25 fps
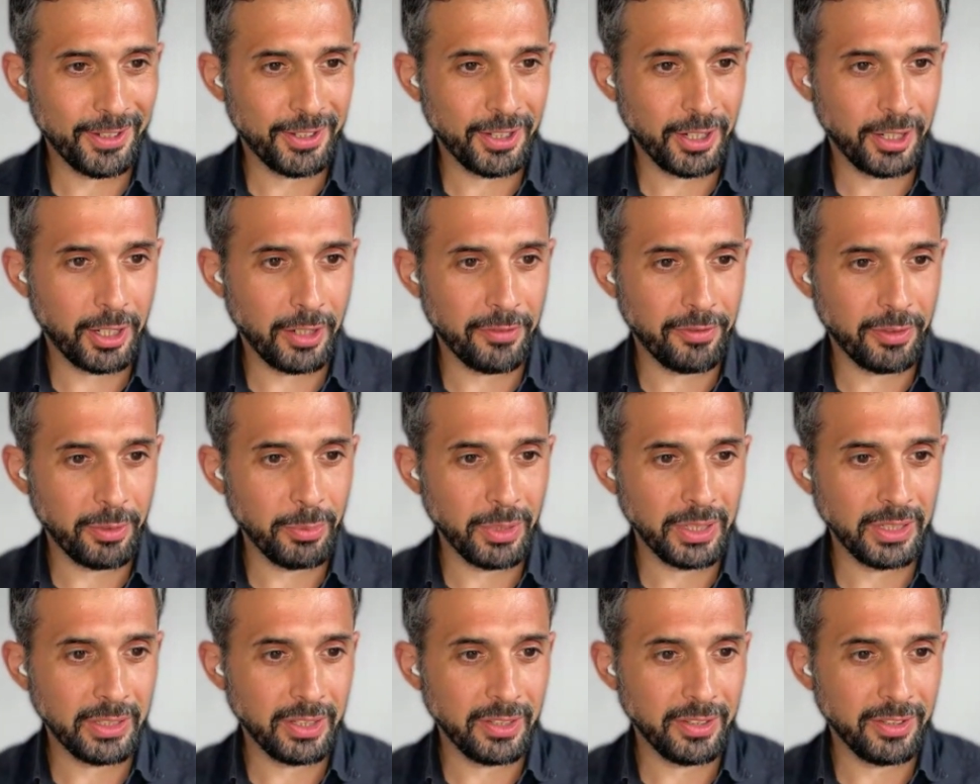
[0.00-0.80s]
the
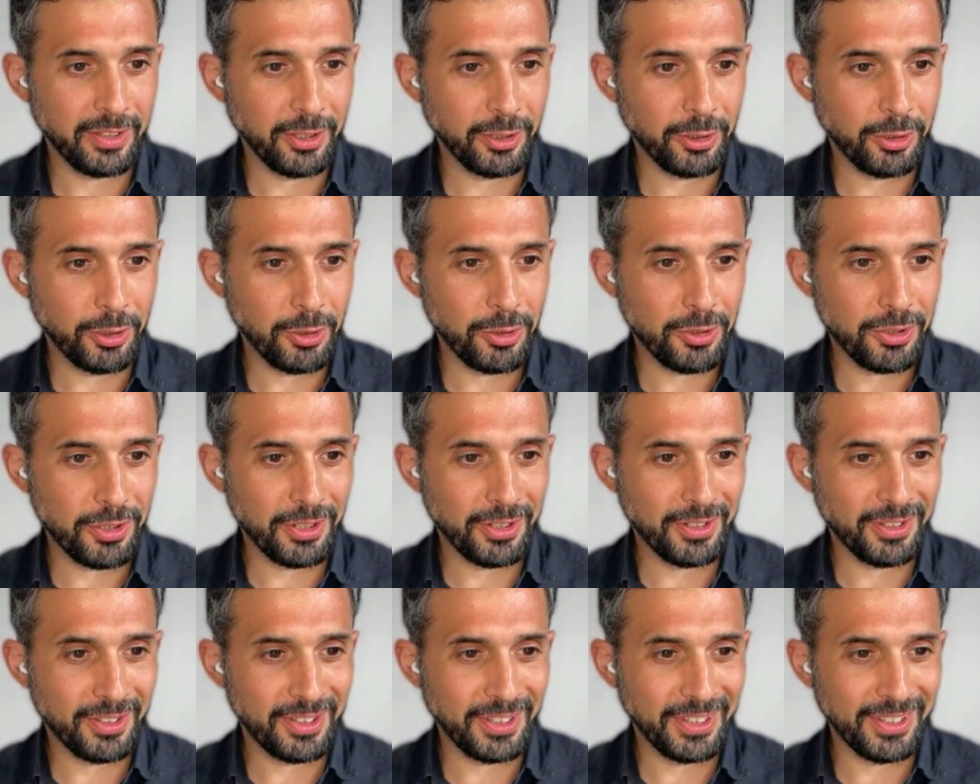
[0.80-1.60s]
government
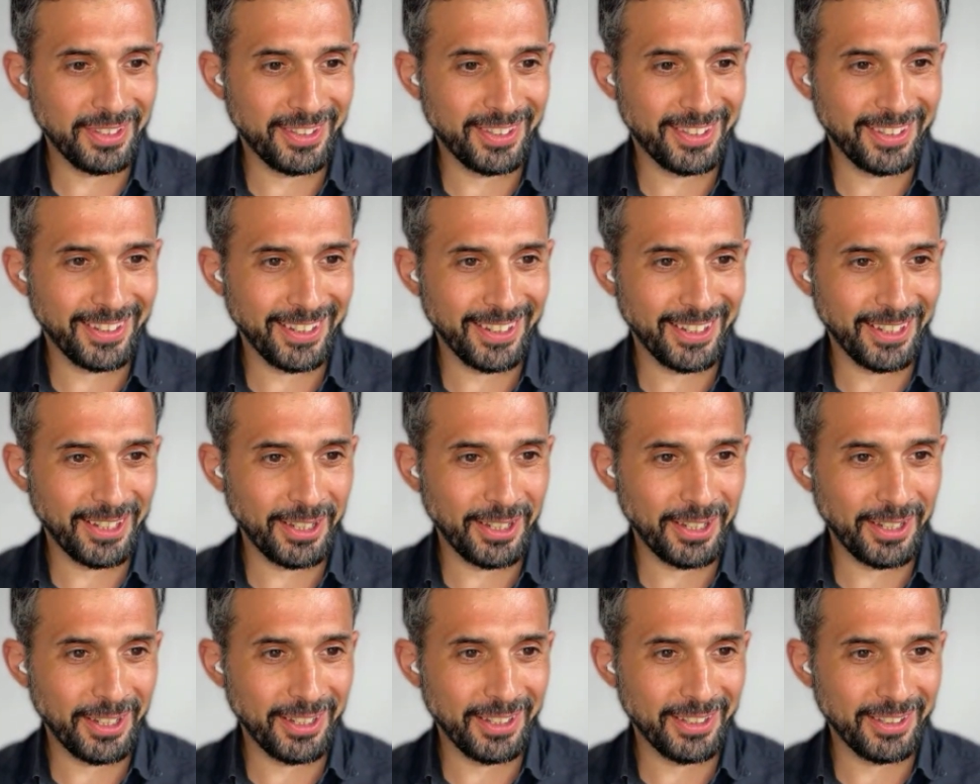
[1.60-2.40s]
institutions is
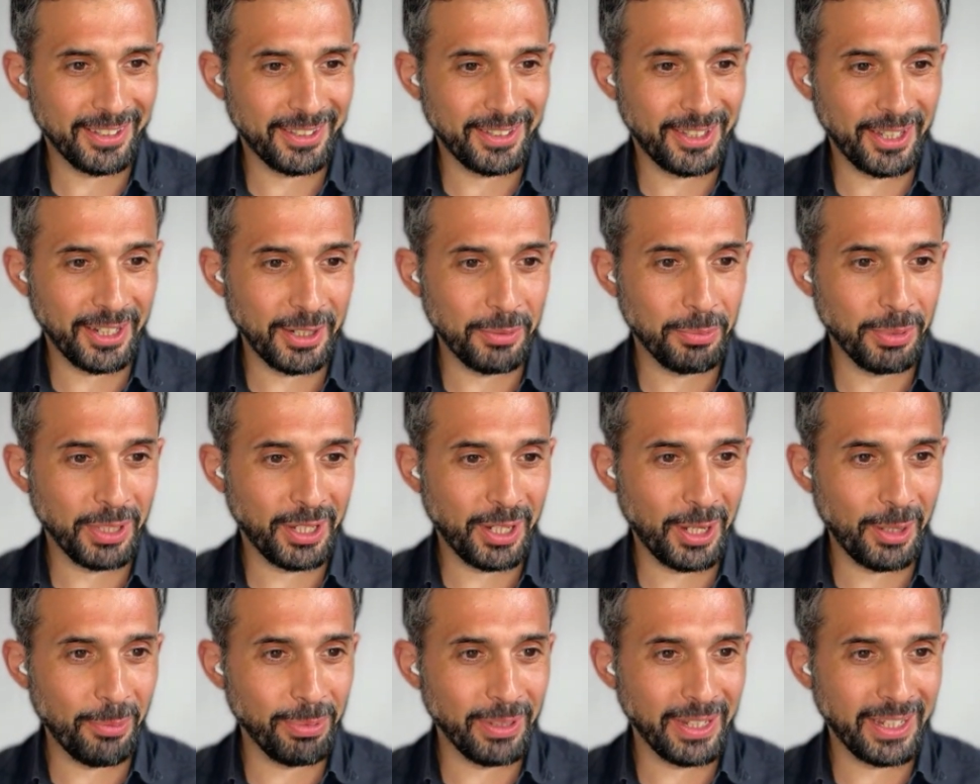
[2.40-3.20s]
going to
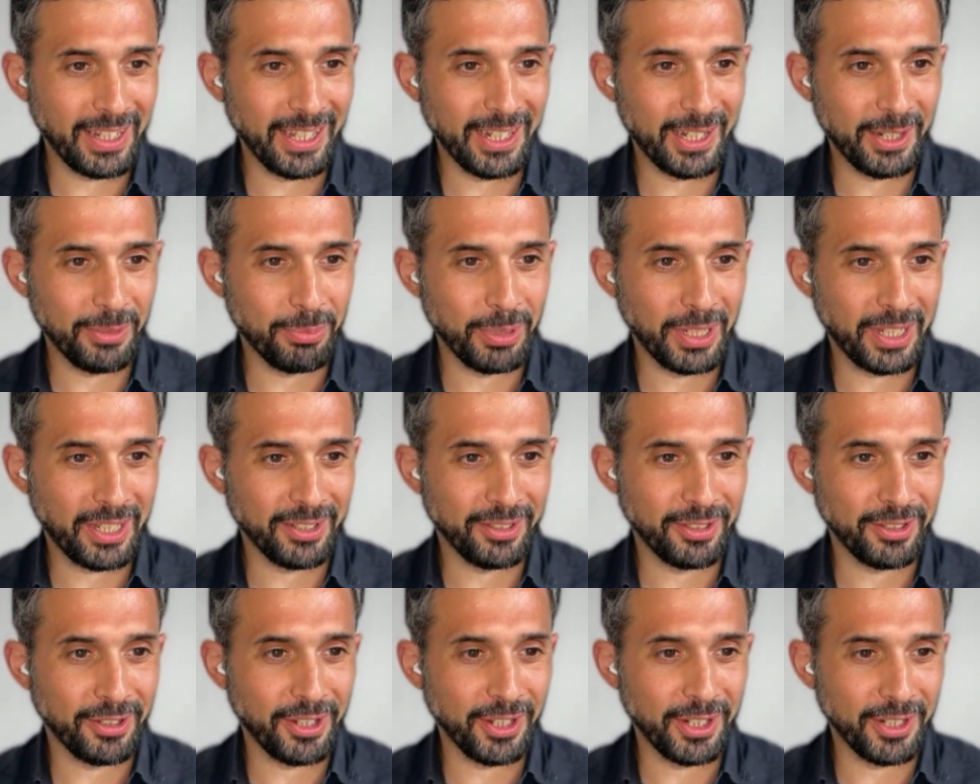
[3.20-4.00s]
be complicated,
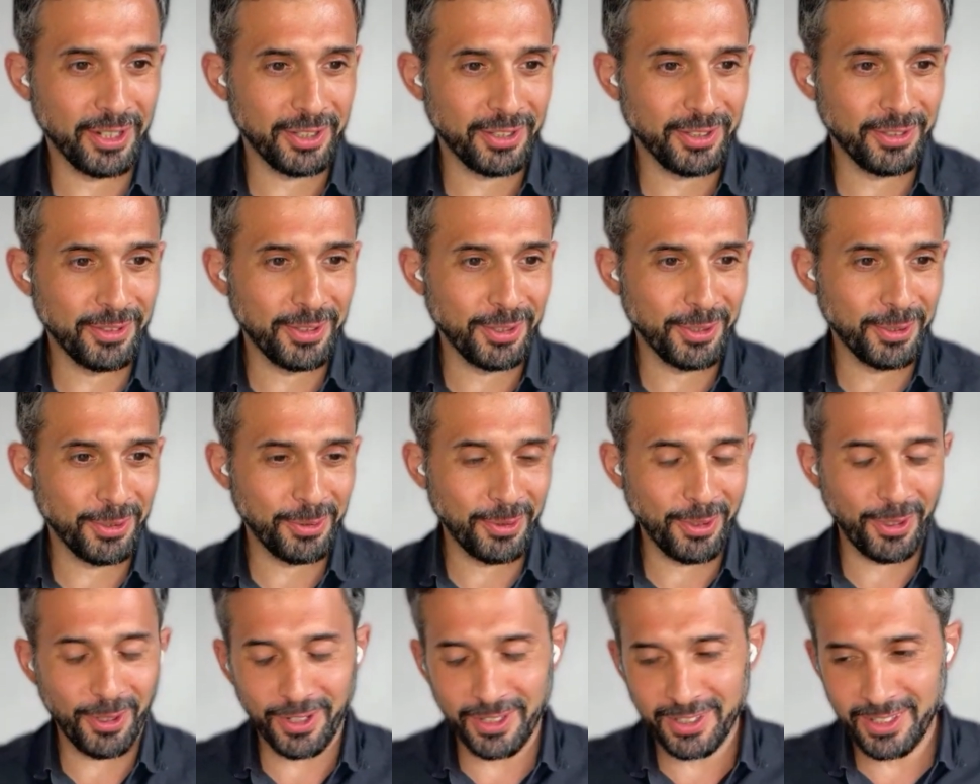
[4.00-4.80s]
because you're going to
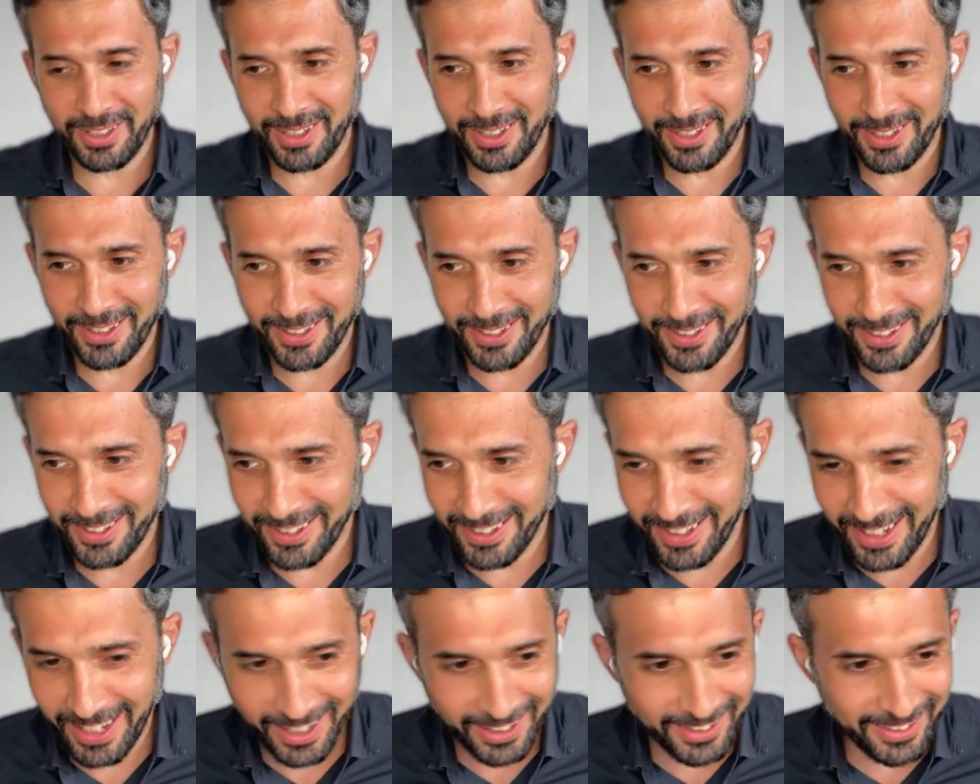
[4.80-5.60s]
do all
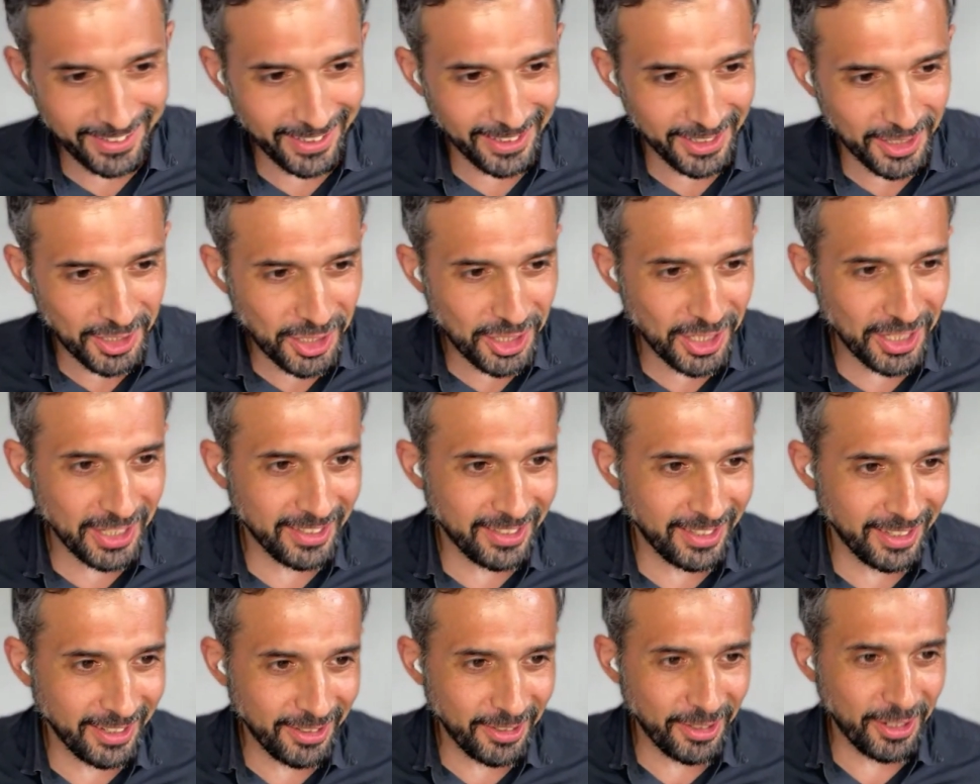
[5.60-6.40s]
the Excel
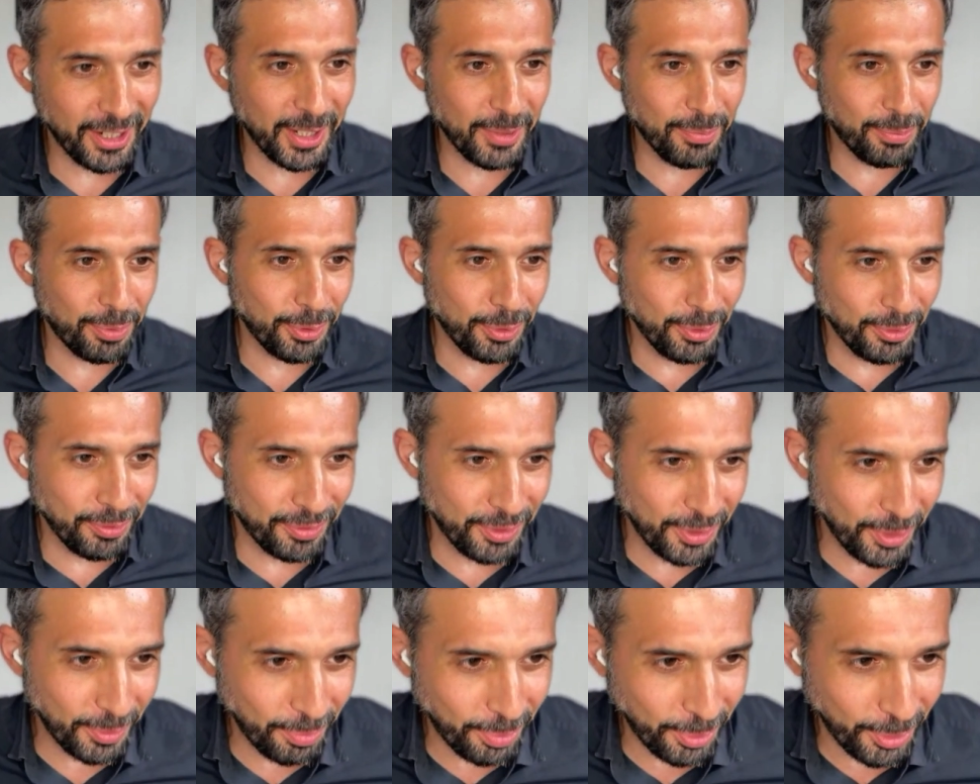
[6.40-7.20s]
sheets and you're going to
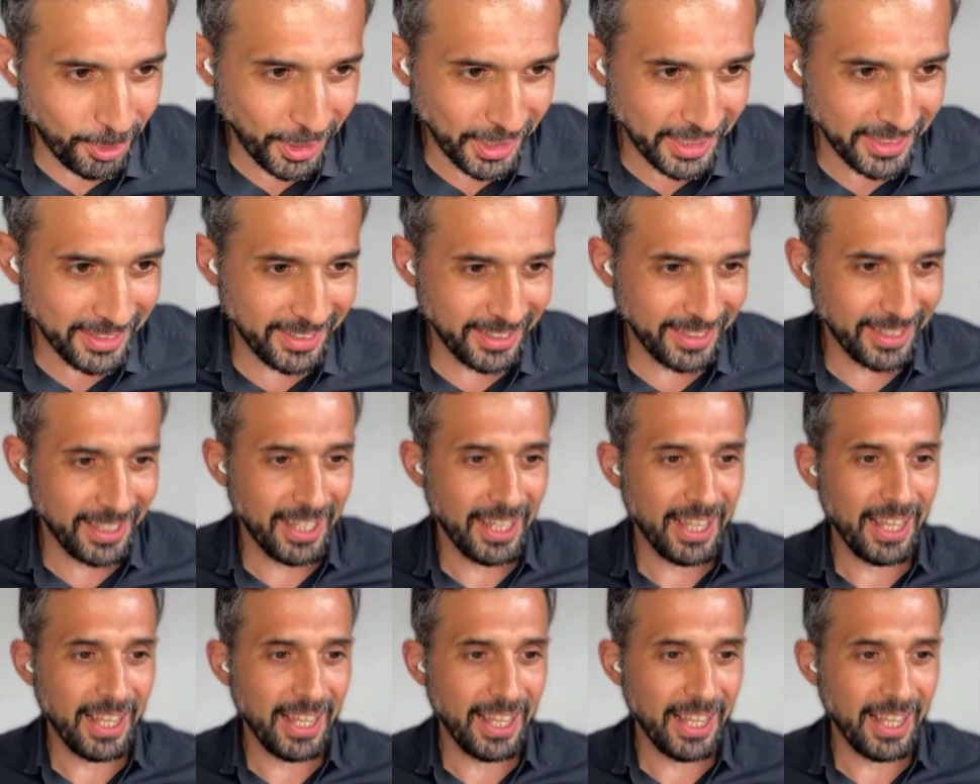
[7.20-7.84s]
prove your point